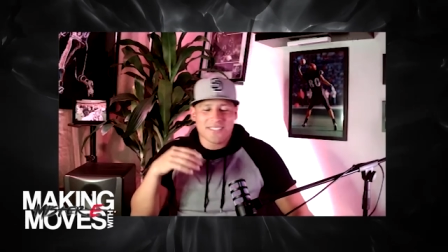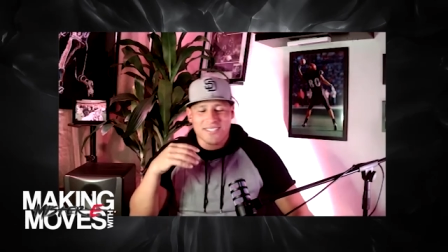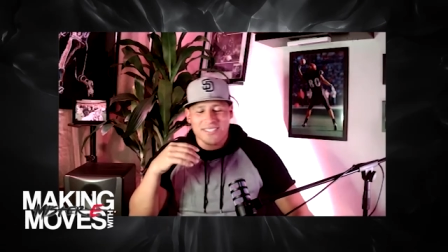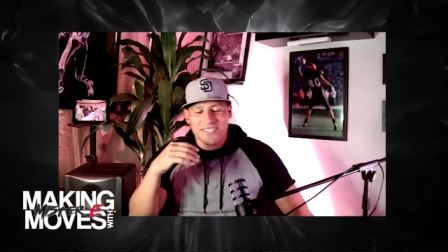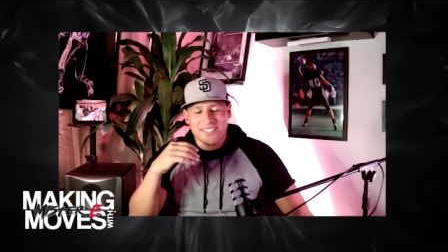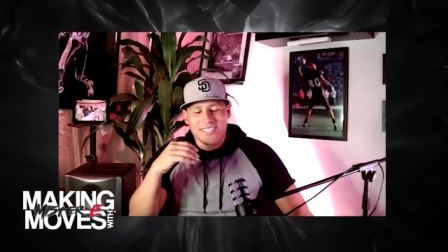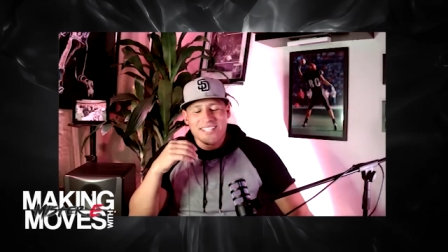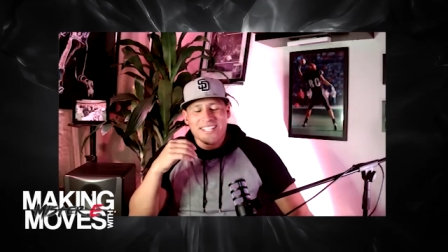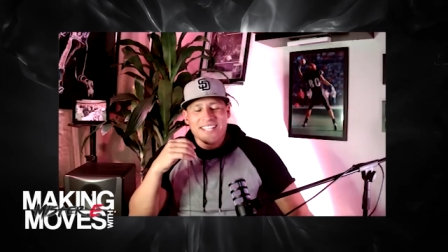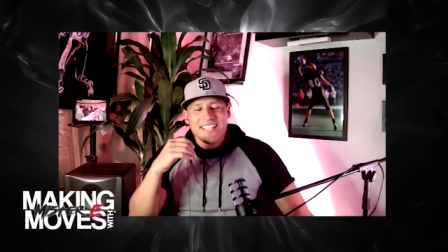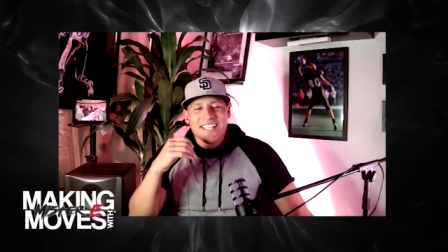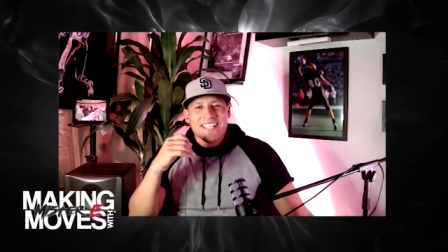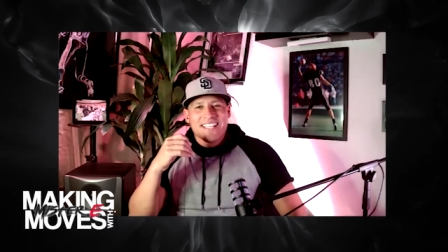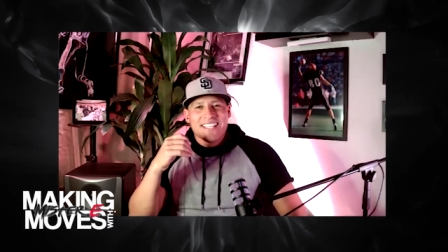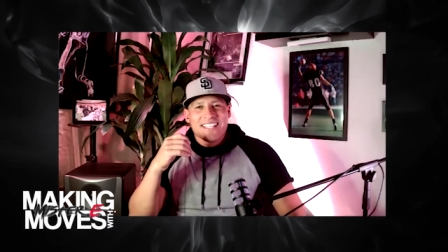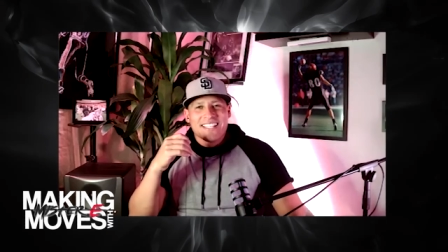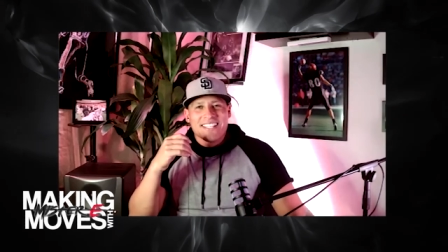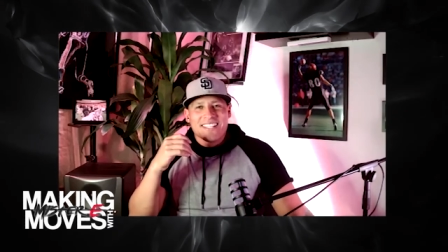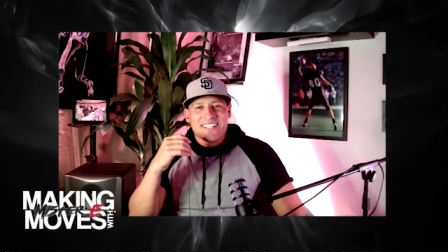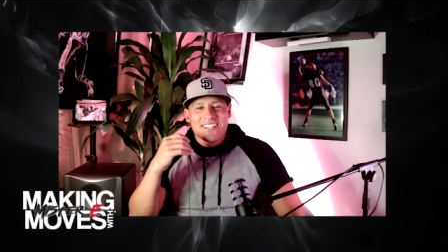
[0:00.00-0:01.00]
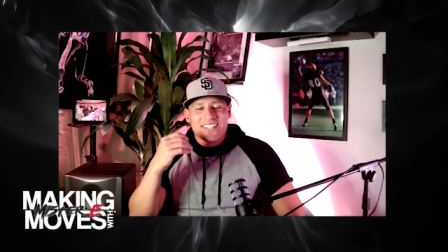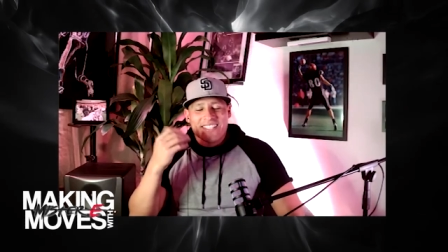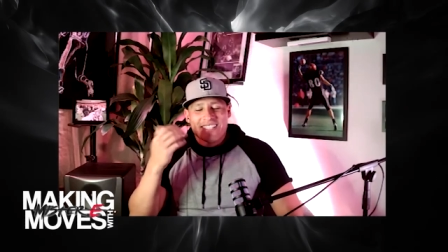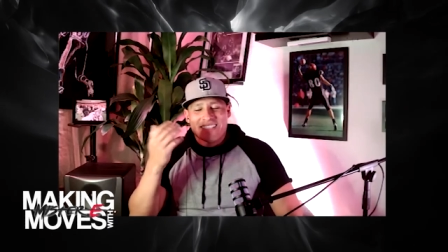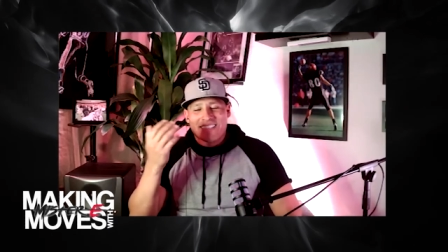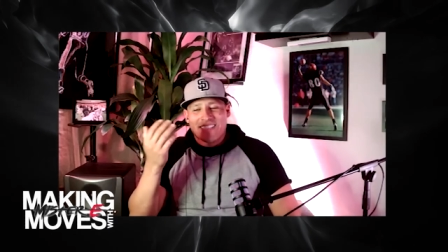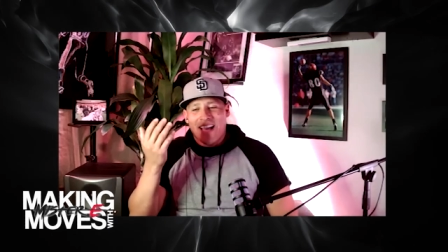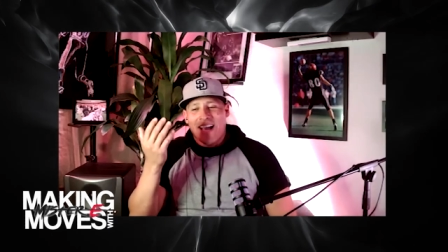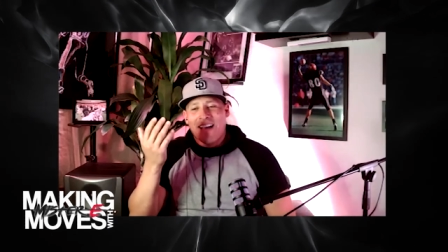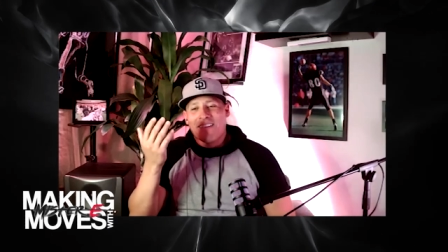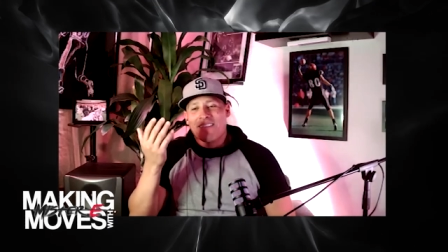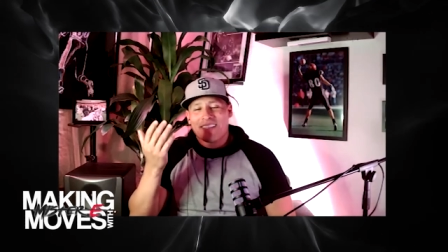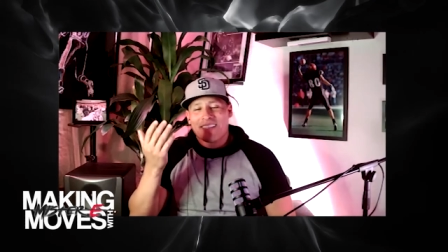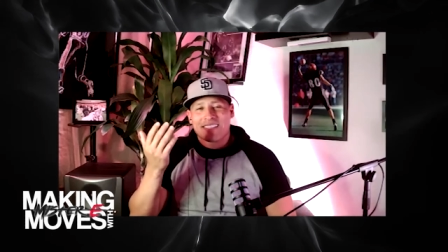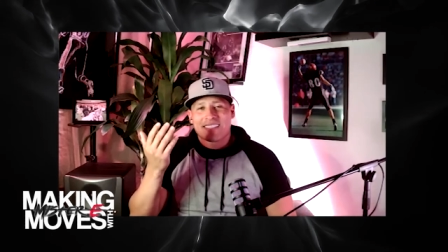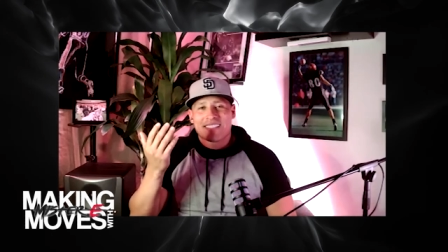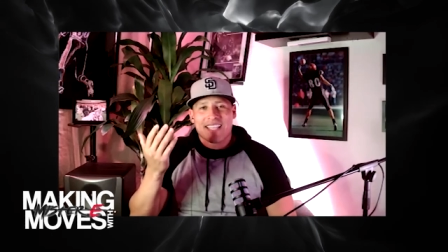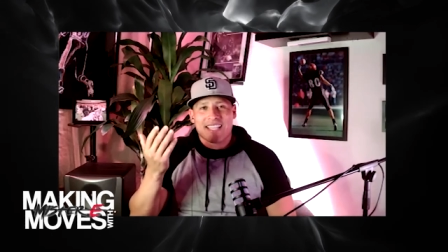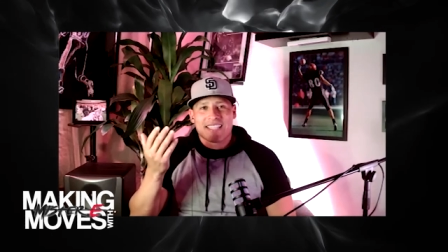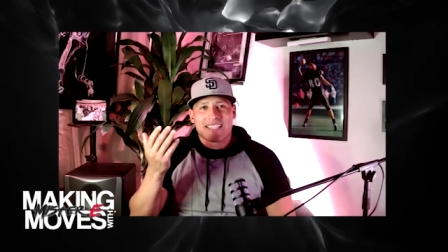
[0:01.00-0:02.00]
So, you know, it's
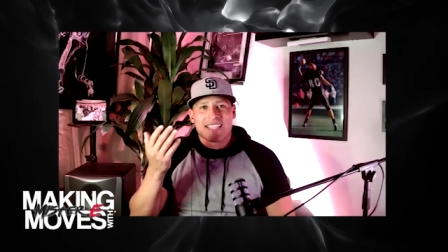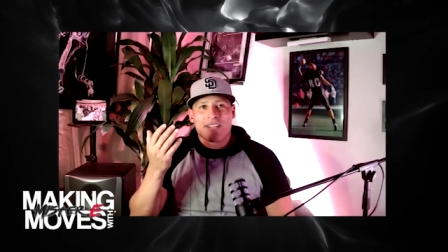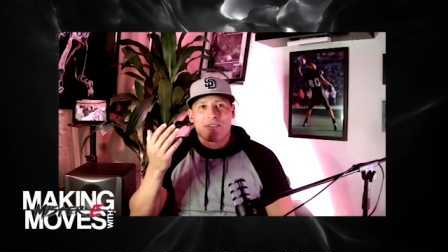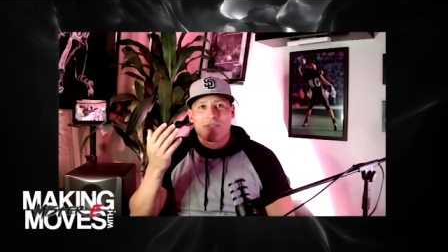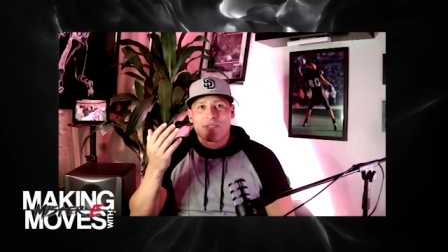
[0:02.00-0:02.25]
obvious that they